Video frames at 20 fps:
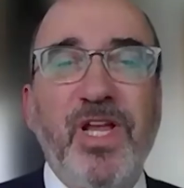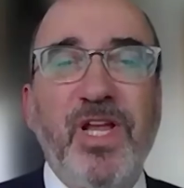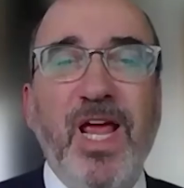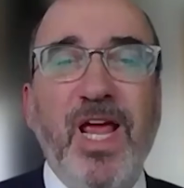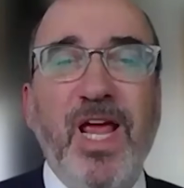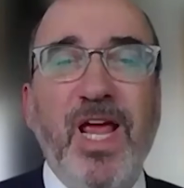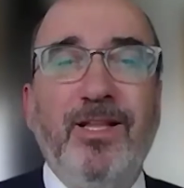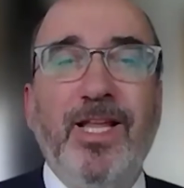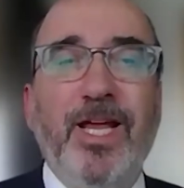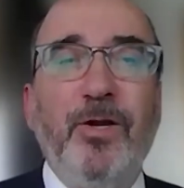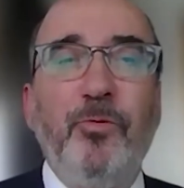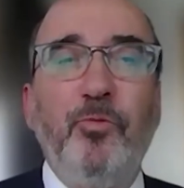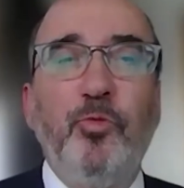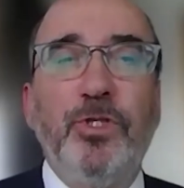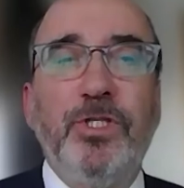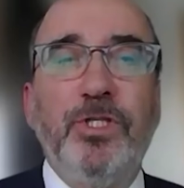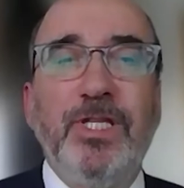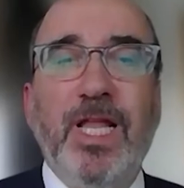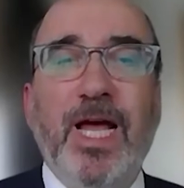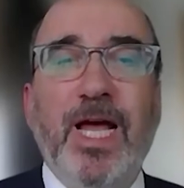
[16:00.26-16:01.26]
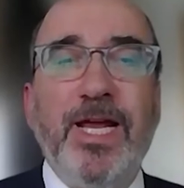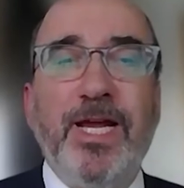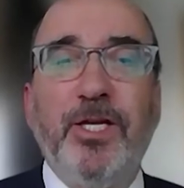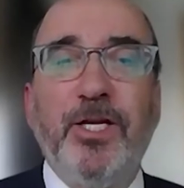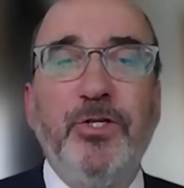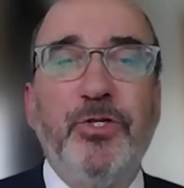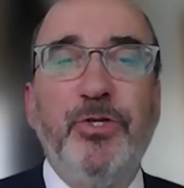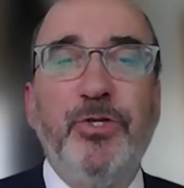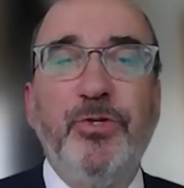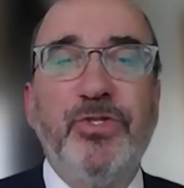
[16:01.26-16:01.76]
Adeline would like
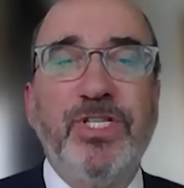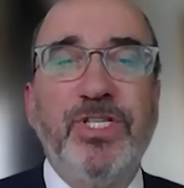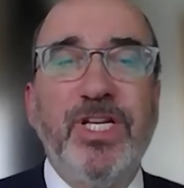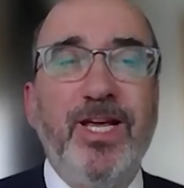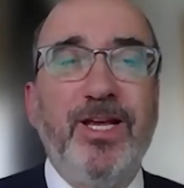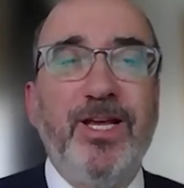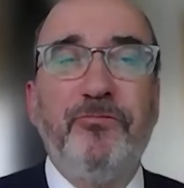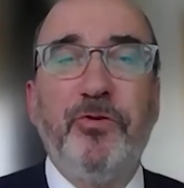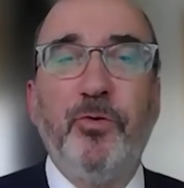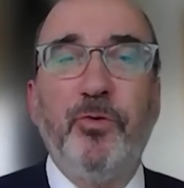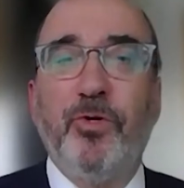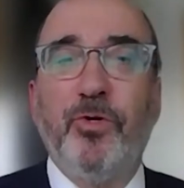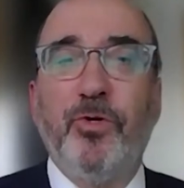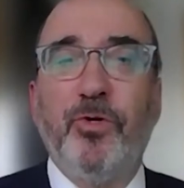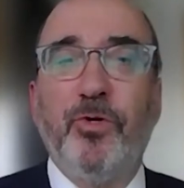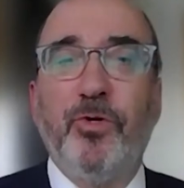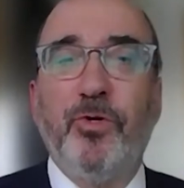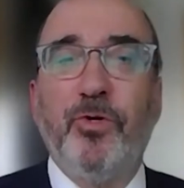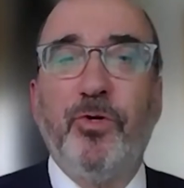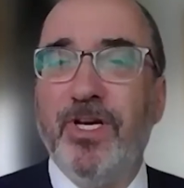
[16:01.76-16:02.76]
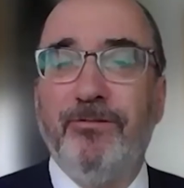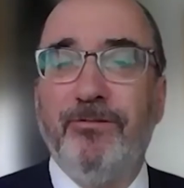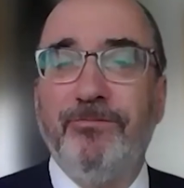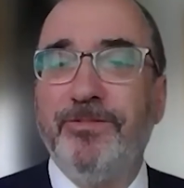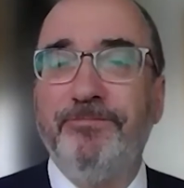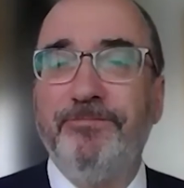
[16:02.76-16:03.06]
to say a few words herself.